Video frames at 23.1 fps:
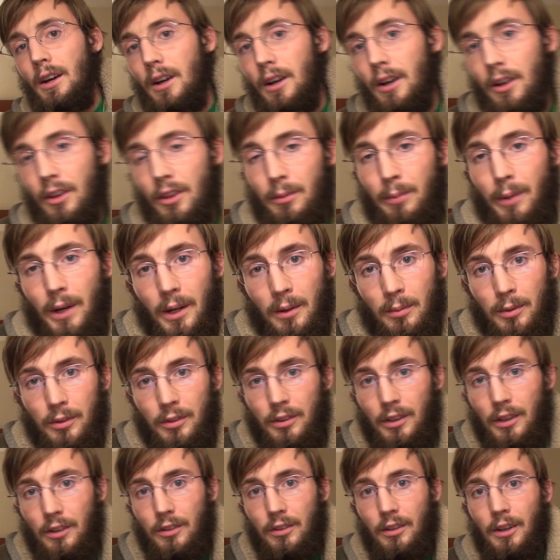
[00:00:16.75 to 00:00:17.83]
uh, the Bible
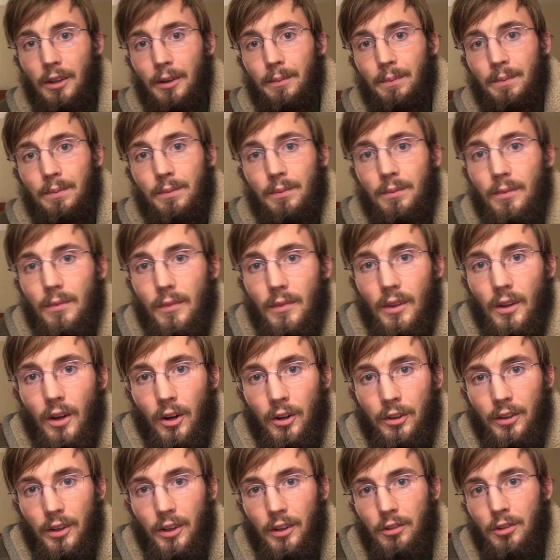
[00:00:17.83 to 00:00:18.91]
says that
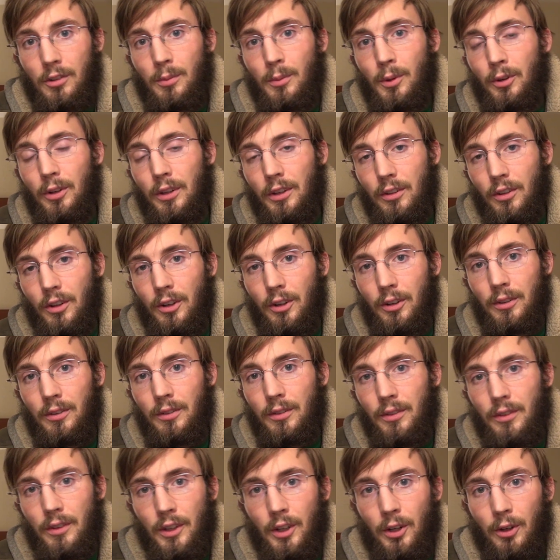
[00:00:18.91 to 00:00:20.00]
our testimonies are,
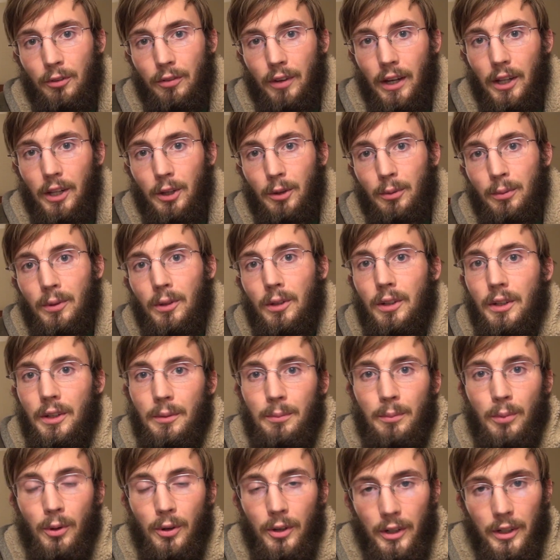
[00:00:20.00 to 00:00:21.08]
you know, valuable and
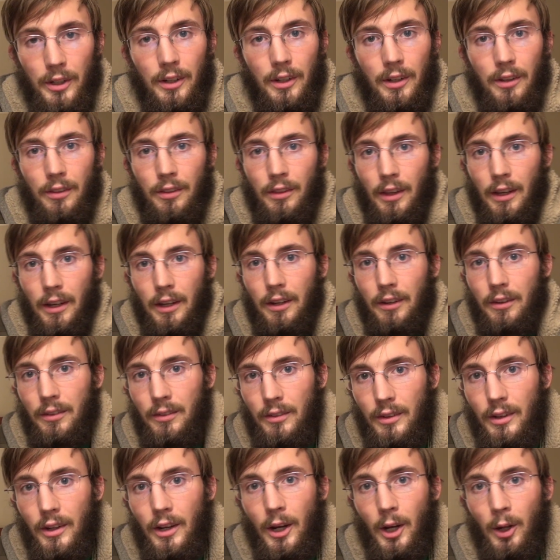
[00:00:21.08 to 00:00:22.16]
important and they
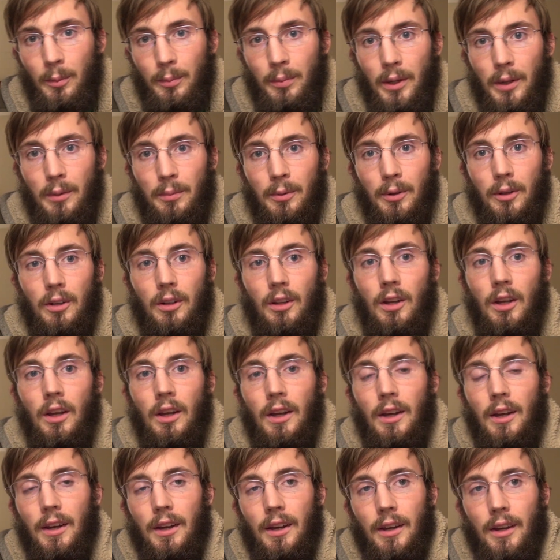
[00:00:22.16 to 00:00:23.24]
can help people.
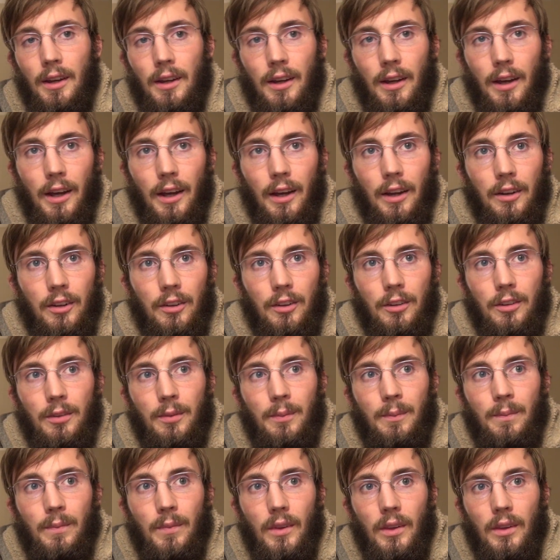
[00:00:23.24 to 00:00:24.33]
And,
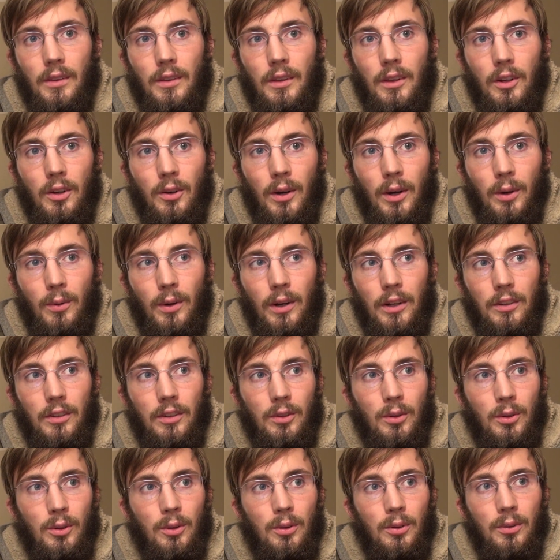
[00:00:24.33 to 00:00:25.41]
you know, I want
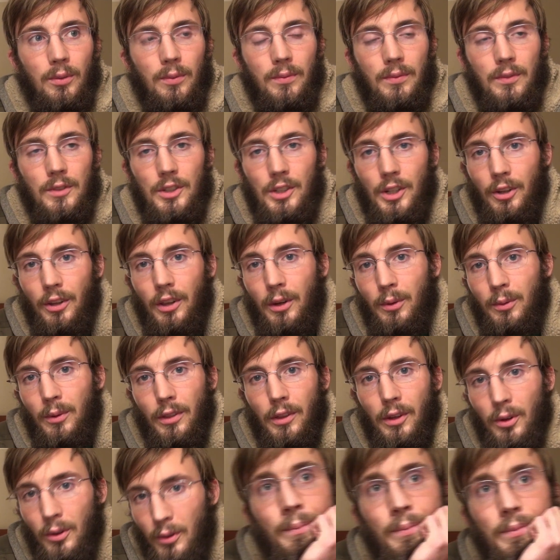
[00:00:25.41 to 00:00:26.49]
to share that
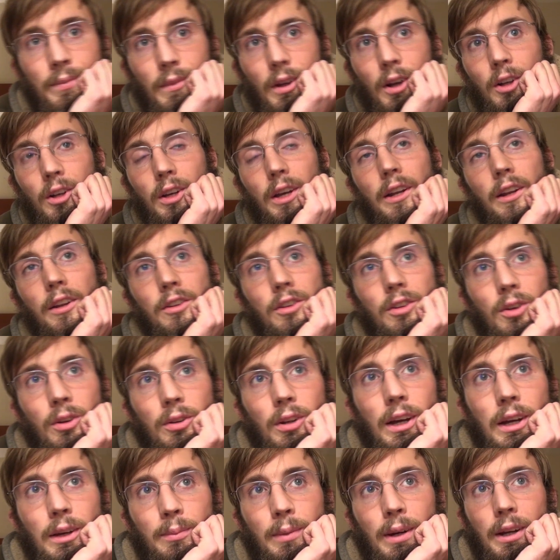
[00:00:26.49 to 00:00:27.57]
with you. I'll get into
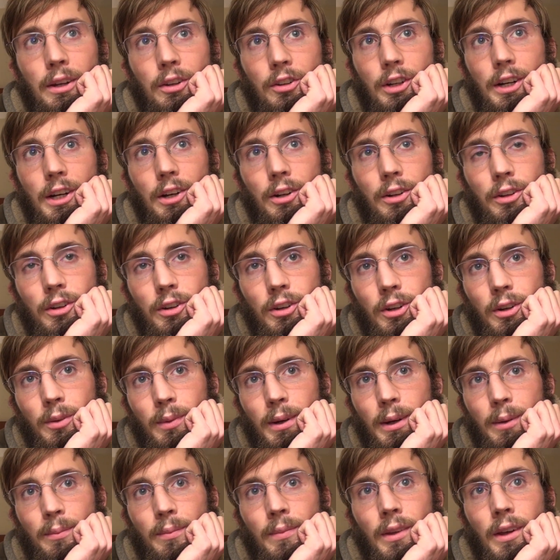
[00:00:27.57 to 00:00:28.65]
like my childhood,
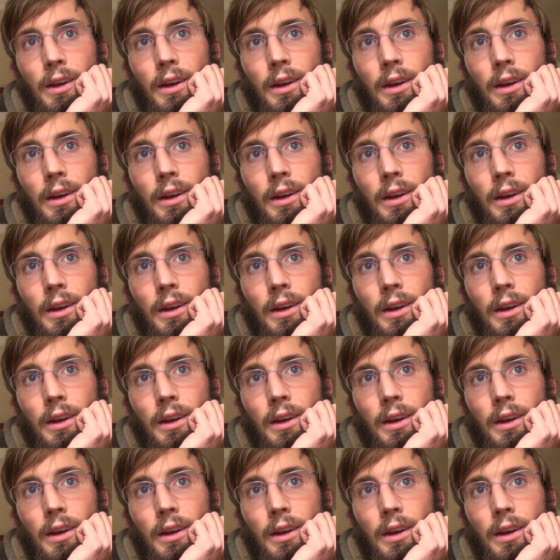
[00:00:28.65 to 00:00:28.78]
my,